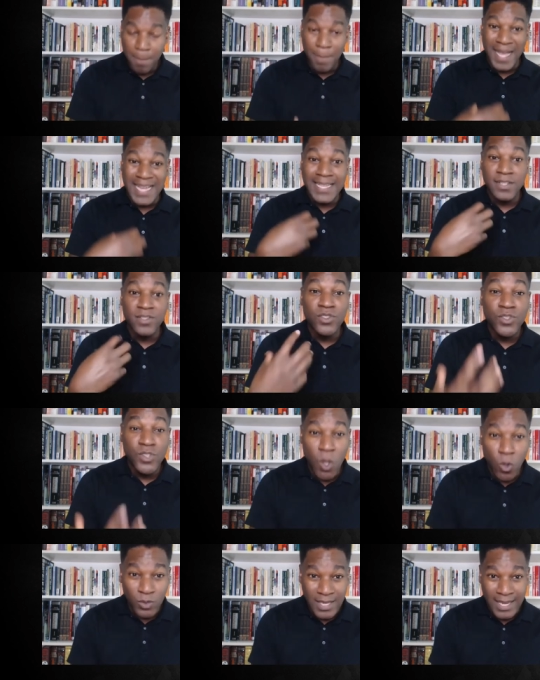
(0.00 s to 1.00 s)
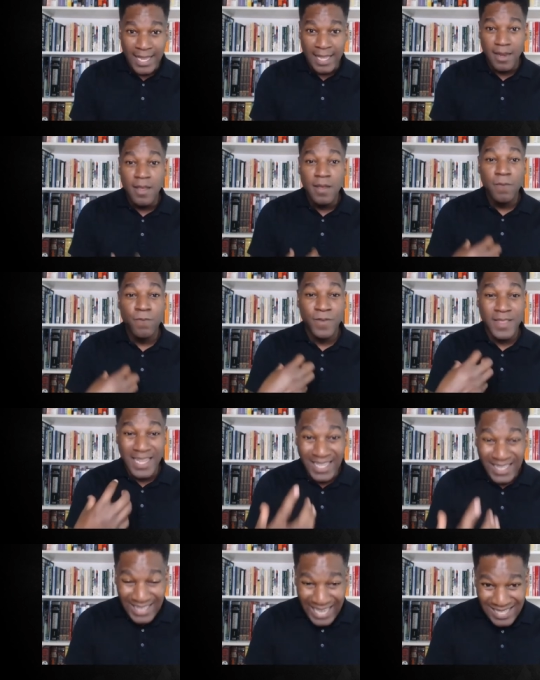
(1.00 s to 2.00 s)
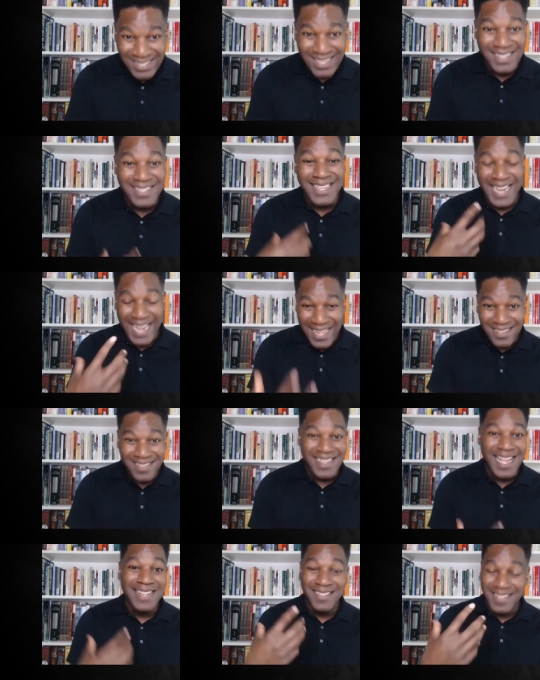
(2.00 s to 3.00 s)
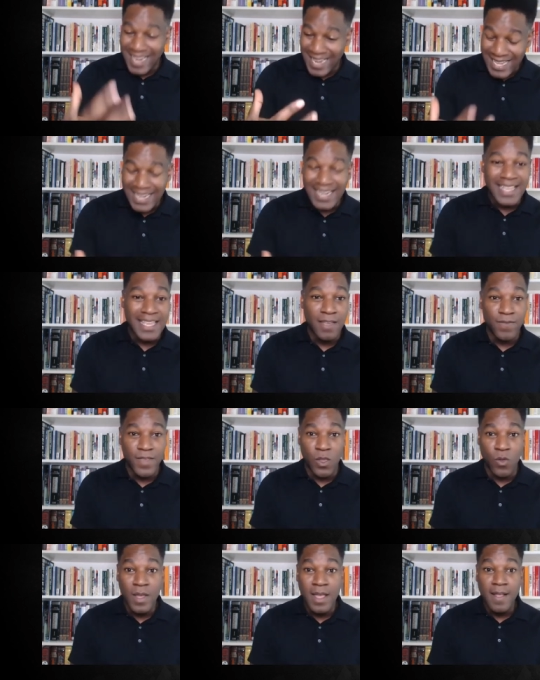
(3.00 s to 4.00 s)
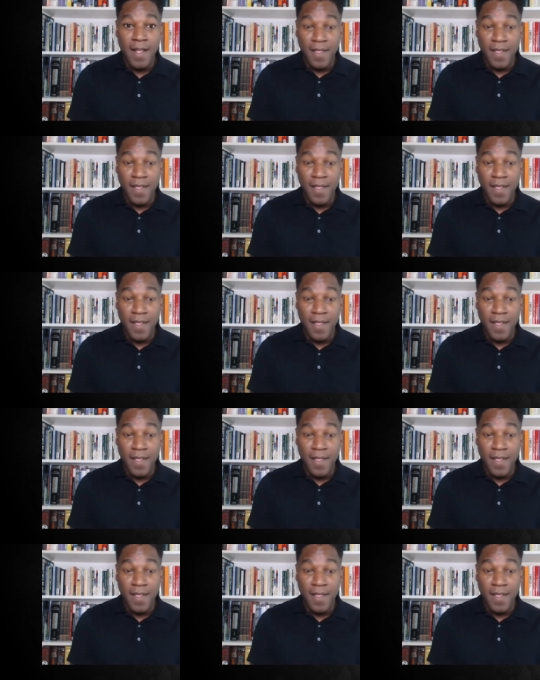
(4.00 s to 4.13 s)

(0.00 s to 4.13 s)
by consulting it for the lessons and insights that it can give you.